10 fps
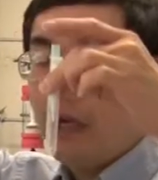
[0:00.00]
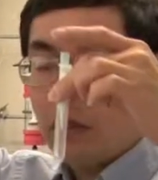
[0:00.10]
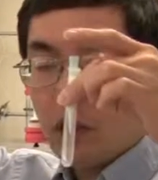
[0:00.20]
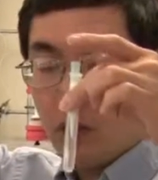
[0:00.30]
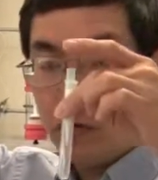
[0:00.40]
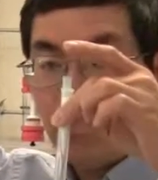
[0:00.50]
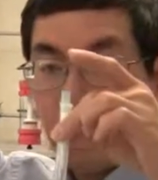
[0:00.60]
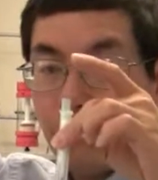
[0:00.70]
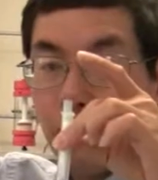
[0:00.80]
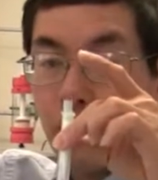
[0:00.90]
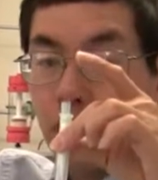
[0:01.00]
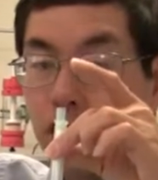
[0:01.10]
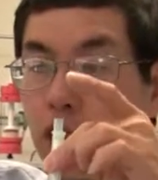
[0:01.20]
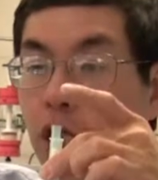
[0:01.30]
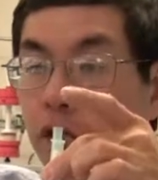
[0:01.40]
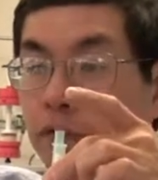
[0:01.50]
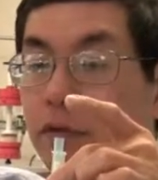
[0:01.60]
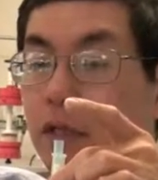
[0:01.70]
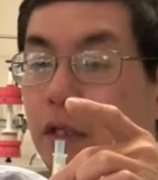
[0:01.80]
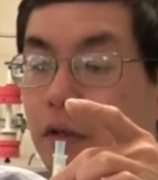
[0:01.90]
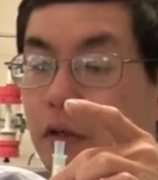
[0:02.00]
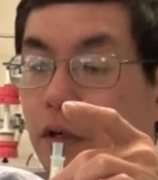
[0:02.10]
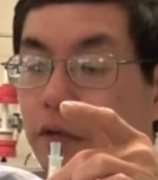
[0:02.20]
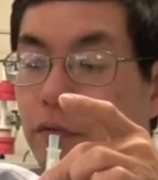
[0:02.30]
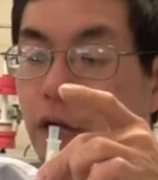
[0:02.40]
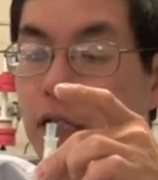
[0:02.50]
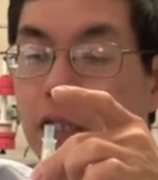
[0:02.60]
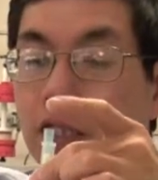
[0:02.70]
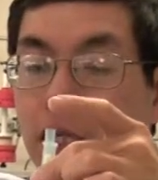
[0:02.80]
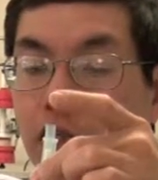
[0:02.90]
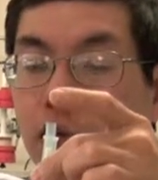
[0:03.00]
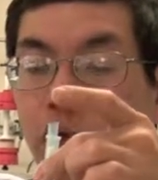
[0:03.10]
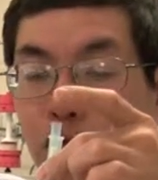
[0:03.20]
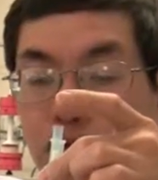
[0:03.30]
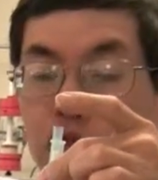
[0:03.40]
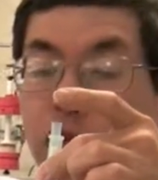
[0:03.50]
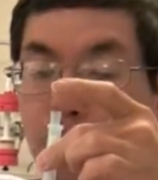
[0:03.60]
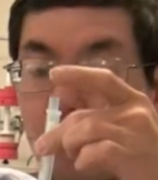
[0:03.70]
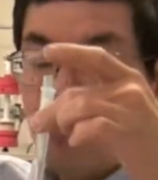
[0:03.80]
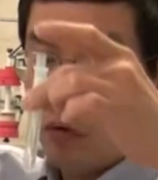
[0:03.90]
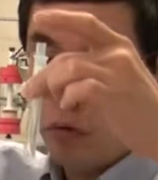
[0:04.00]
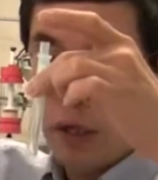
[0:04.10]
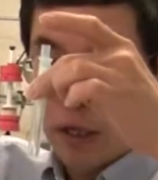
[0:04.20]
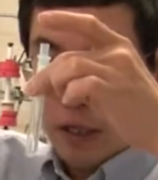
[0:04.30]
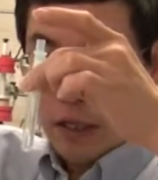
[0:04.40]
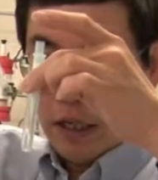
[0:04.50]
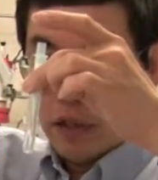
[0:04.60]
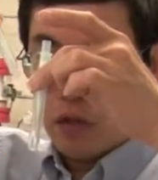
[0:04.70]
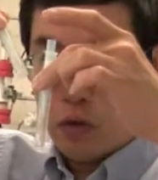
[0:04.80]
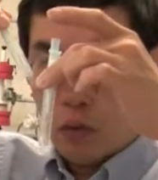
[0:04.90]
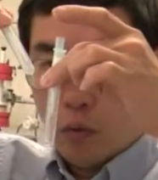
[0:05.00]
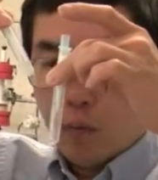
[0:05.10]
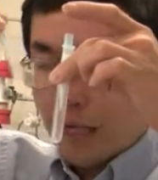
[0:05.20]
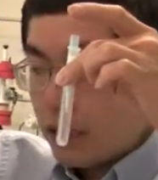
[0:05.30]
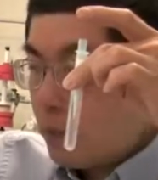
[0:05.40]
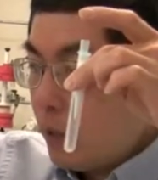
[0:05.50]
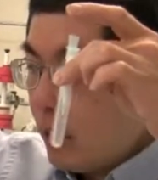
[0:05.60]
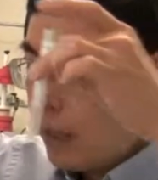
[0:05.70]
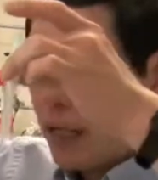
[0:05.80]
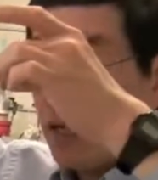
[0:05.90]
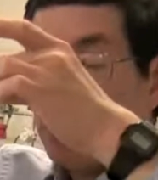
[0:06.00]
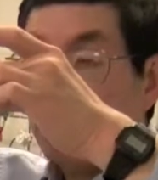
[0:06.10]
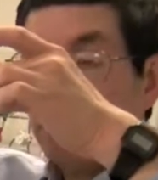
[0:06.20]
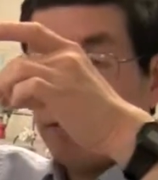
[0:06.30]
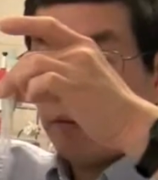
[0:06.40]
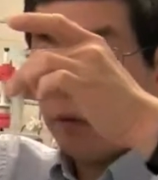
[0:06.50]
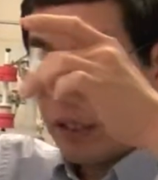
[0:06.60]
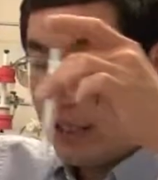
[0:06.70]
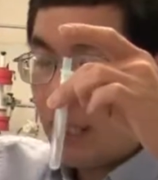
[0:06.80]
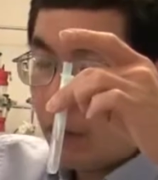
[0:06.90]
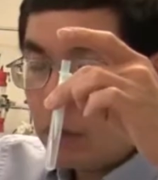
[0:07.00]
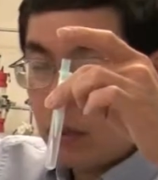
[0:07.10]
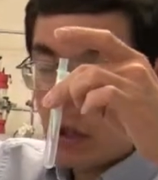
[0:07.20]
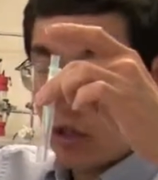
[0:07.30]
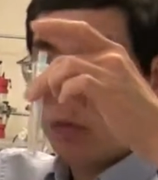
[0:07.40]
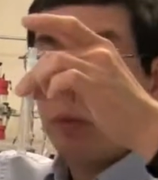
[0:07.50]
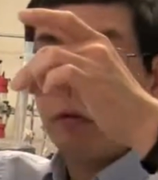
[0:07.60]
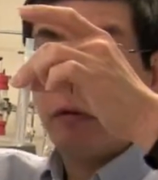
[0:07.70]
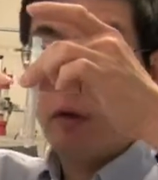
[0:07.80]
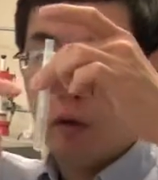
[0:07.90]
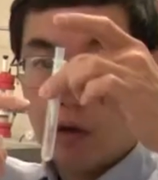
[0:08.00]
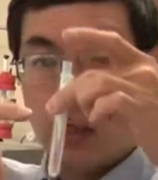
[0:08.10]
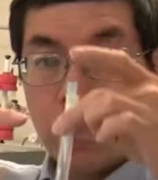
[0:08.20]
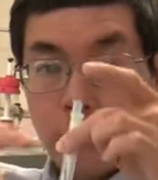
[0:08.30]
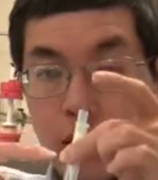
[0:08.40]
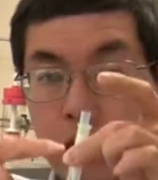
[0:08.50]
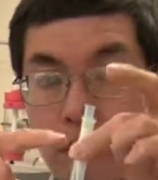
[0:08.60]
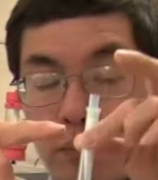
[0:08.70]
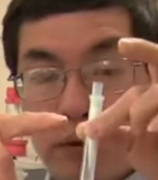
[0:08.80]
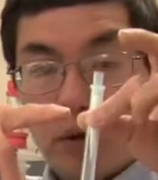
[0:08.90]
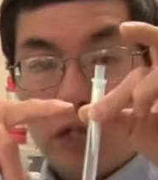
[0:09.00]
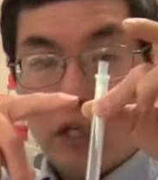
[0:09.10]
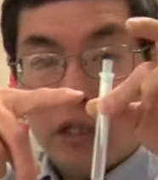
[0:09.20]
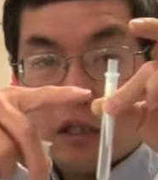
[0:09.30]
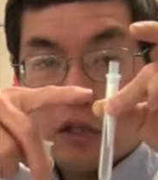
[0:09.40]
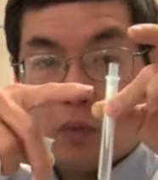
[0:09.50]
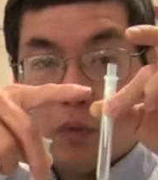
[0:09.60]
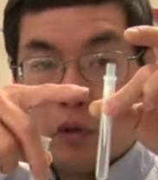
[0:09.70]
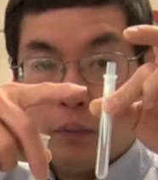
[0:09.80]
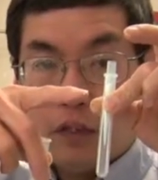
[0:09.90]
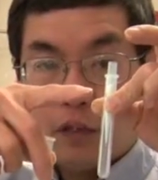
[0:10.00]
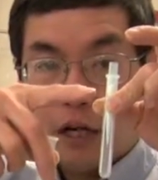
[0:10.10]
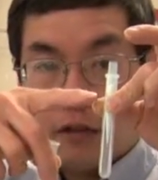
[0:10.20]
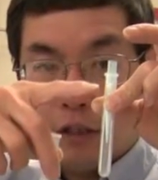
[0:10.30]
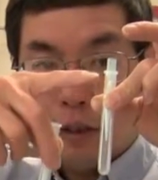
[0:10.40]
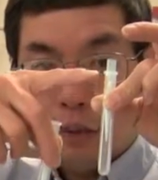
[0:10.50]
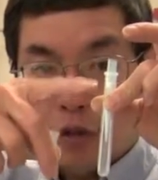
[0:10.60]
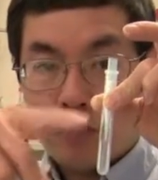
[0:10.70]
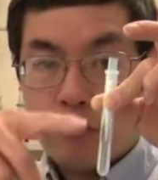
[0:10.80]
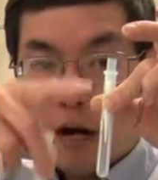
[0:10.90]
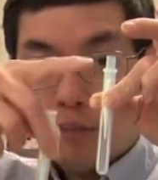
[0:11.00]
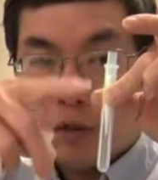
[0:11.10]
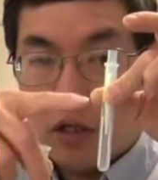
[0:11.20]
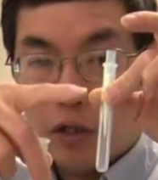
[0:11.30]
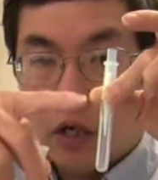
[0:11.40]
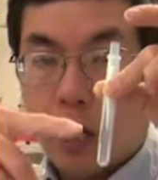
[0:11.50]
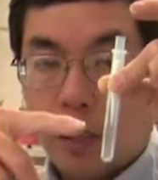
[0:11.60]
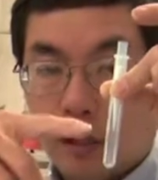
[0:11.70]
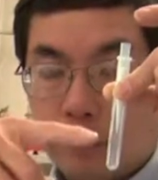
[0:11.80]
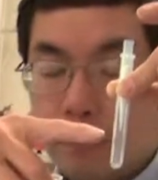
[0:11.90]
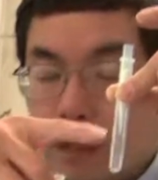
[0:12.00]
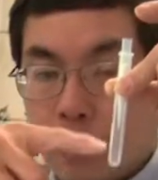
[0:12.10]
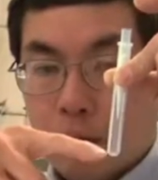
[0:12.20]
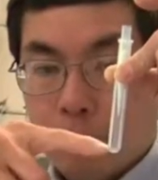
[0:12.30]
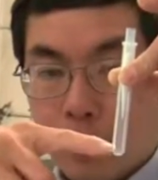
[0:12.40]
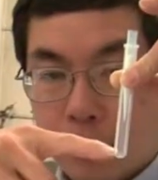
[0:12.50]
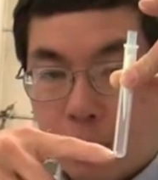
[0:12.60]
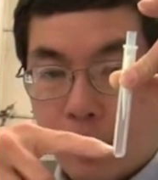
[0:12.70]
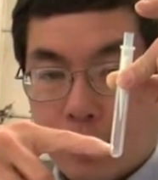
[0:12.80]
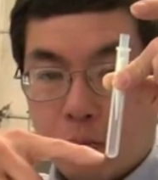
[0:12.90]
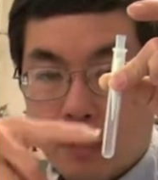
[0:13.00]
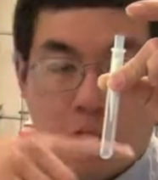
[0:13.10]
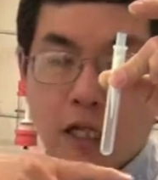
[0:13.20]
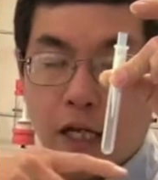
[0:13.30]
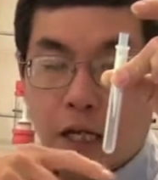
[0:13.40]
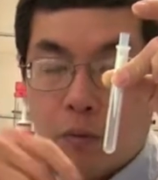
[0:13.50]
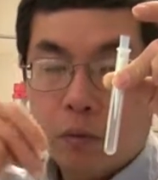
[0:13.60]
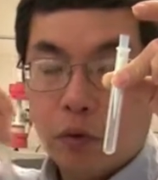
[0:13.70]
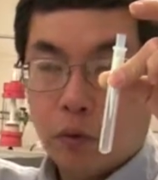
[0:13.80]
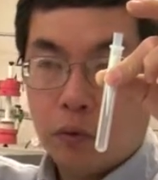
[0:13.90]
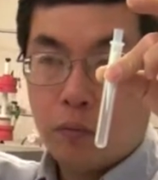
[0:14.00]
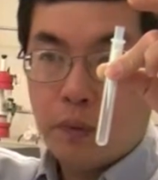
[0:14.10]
big to go through the pores of the resin, and so it goes straight through. And so by spinning now for the same conditions as before, proteins and small pieces of RNA will be trapped on the column, but the plasmid DNA will